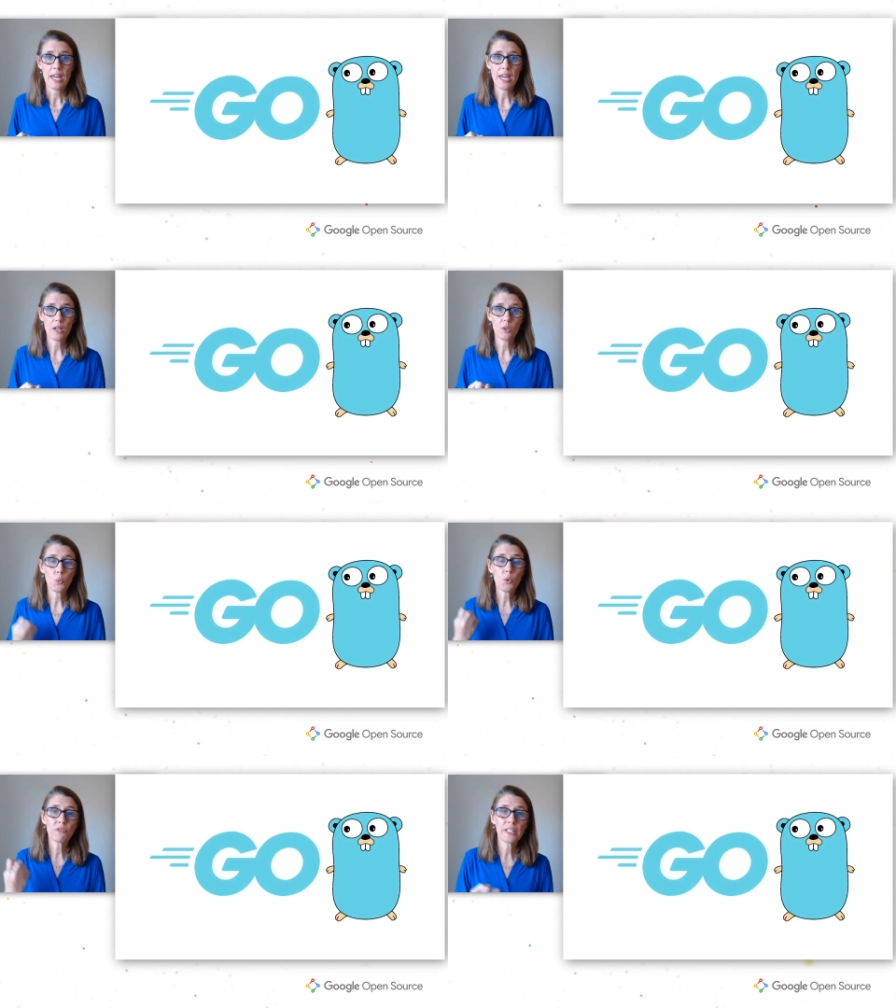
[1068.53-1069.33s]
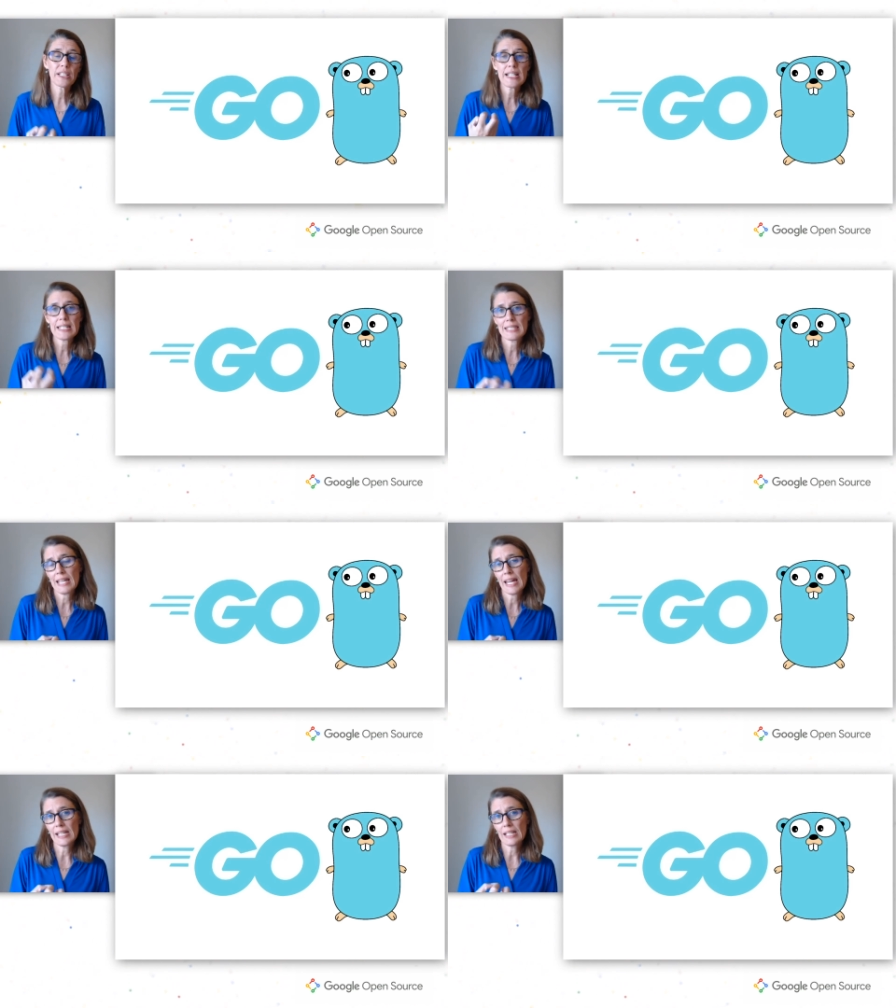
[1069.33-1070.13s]
And we're really
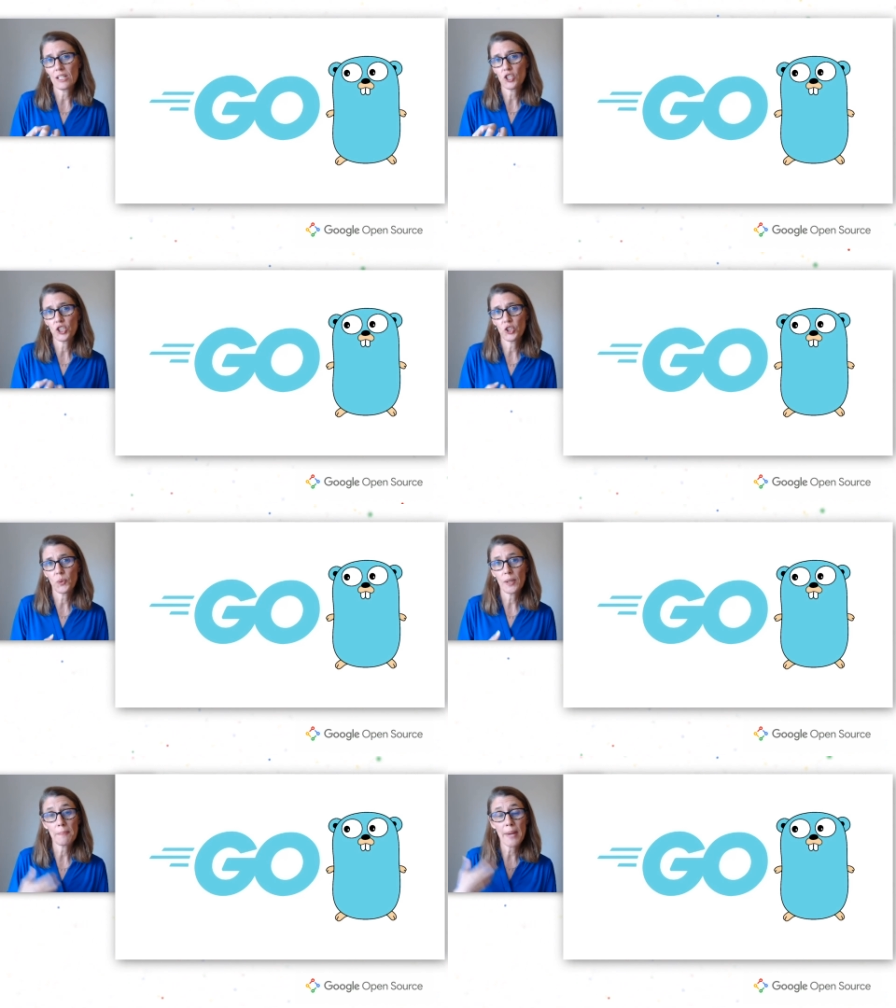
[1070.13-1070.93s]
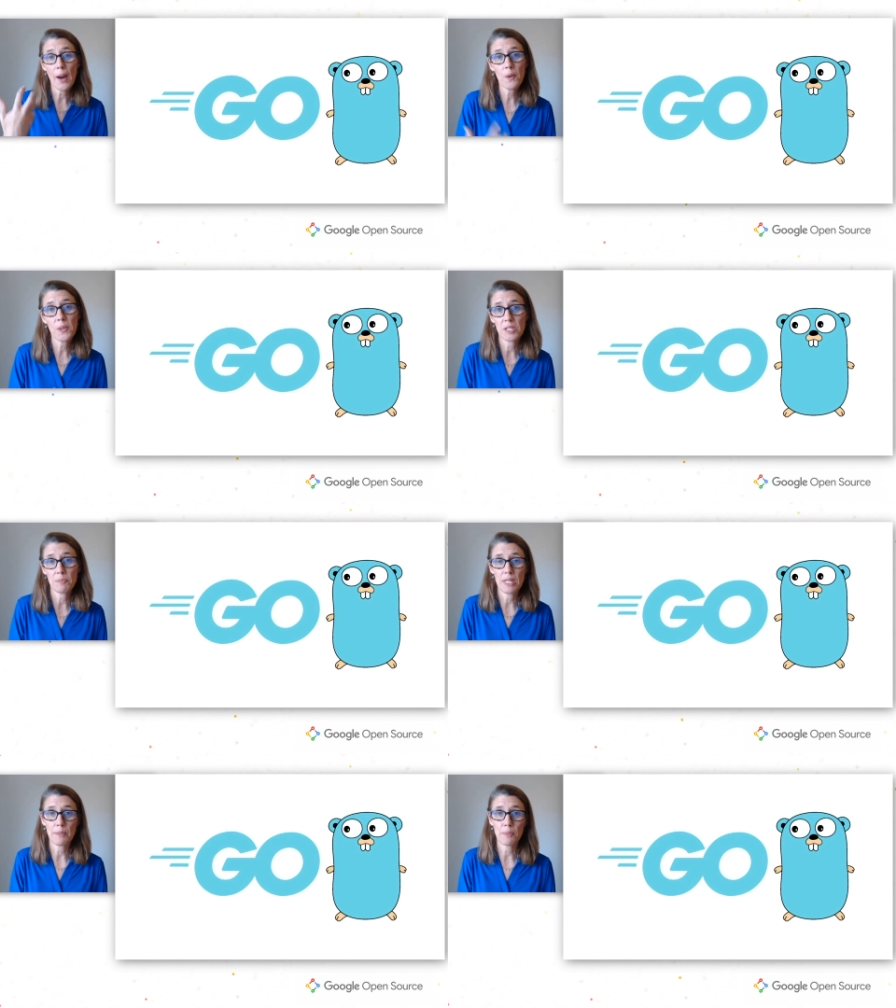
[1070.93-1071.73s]
excited to empower these
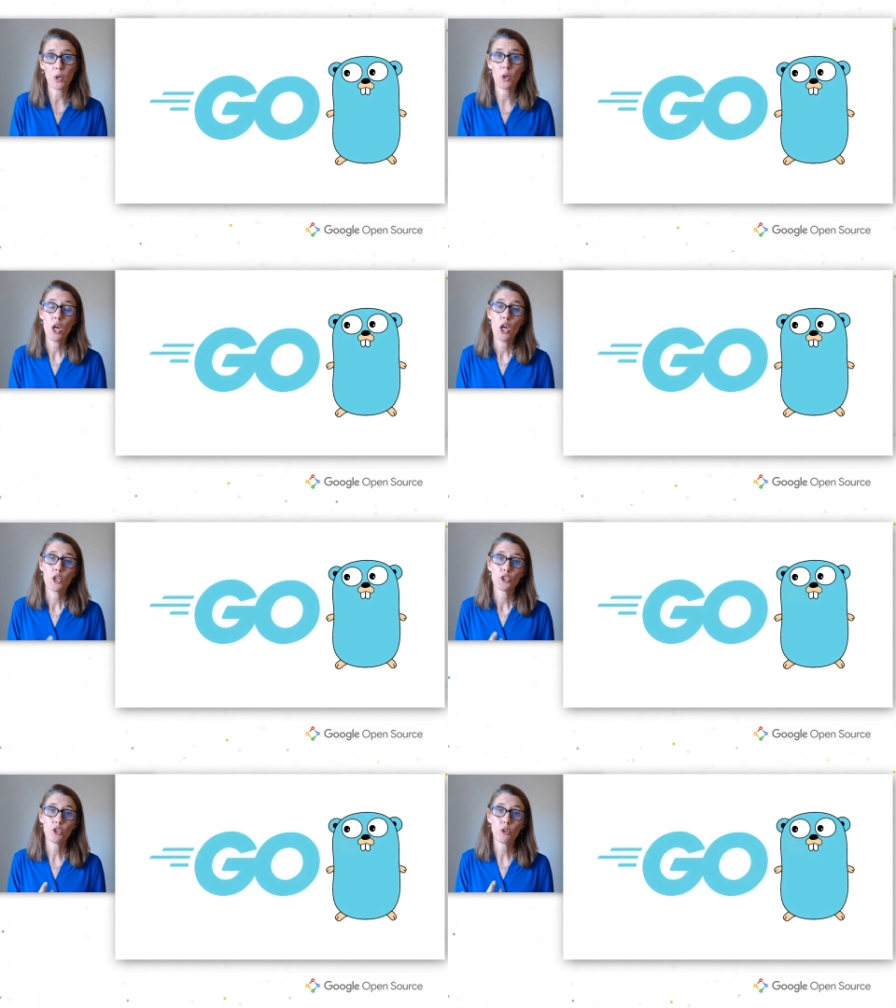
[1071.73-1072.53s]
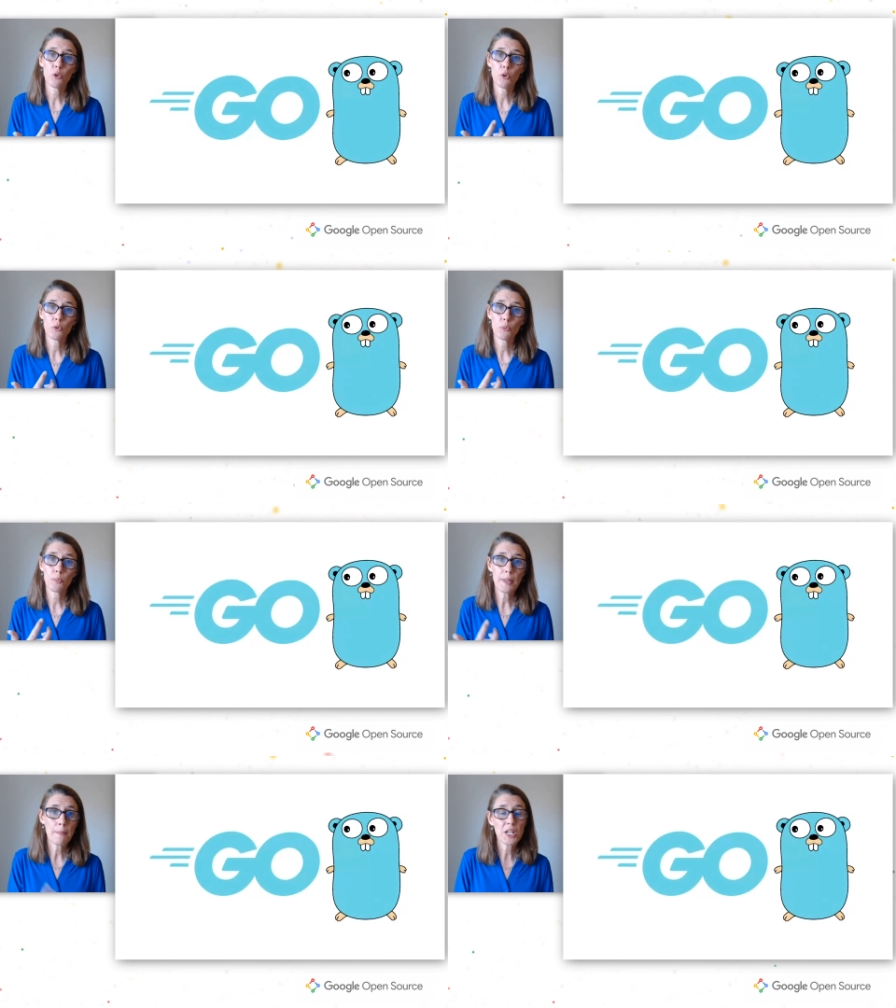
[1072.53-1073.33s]
people to
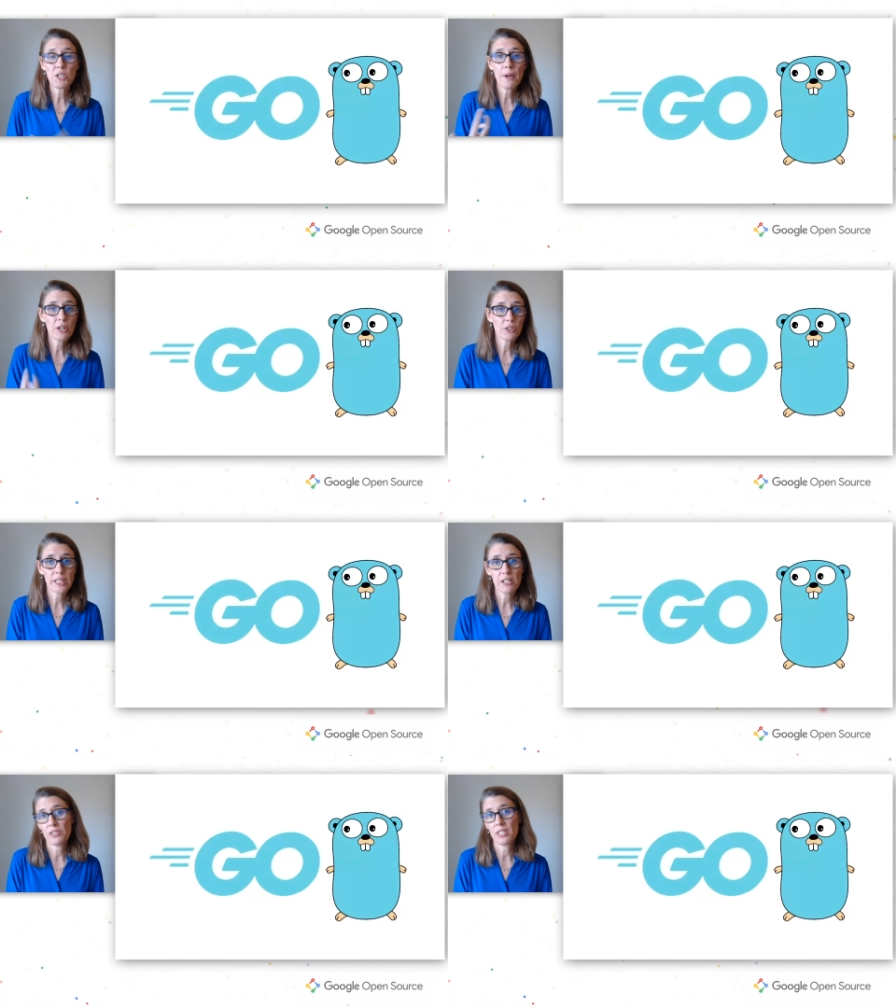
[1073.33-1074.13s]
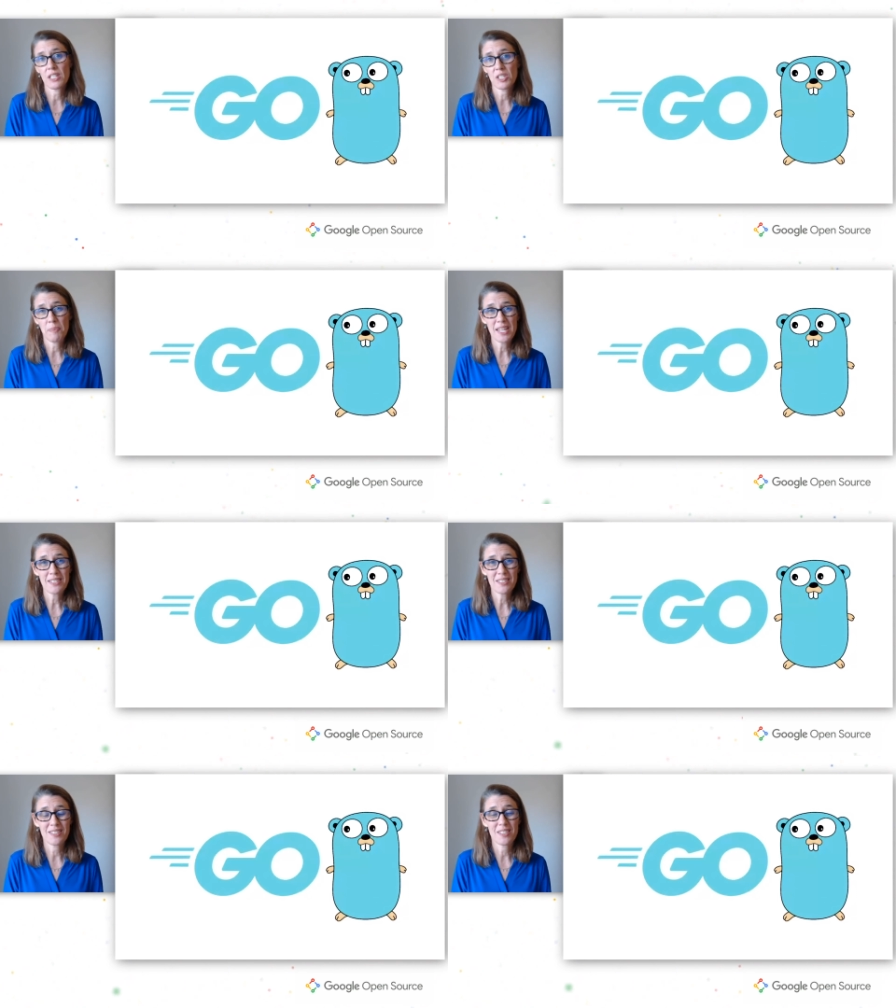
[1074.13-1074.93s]
be much better leaders in these
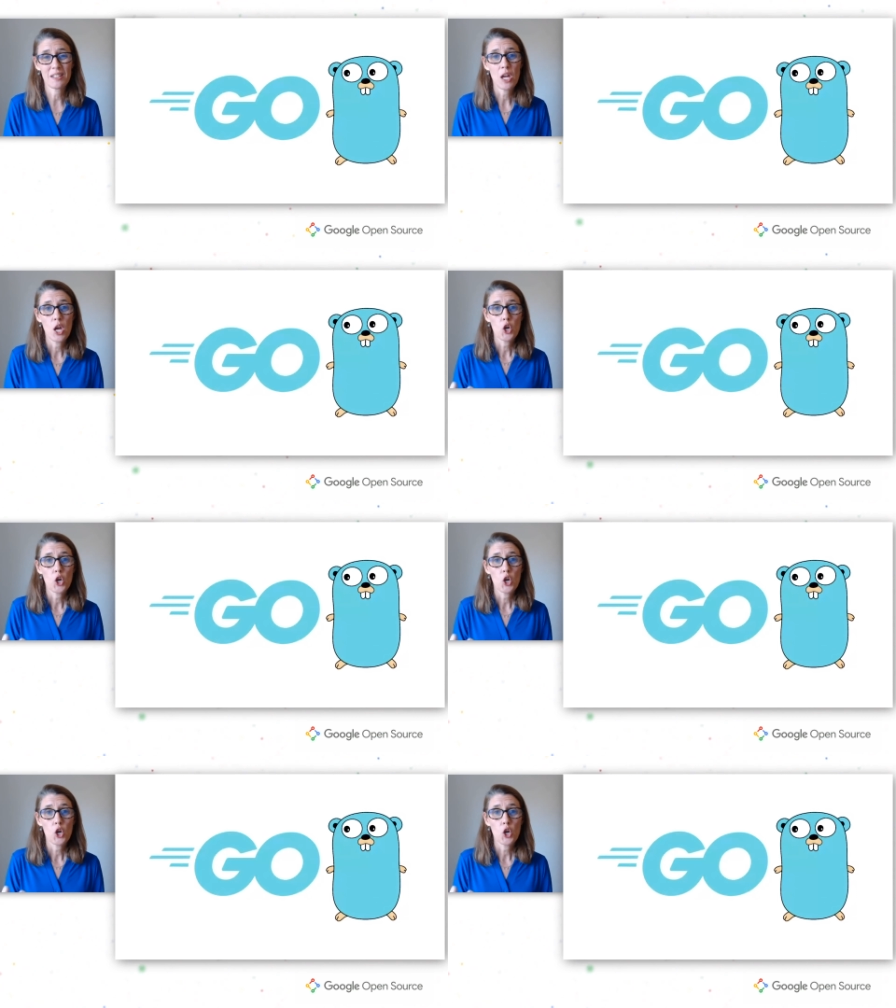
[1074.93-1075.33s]
spaces and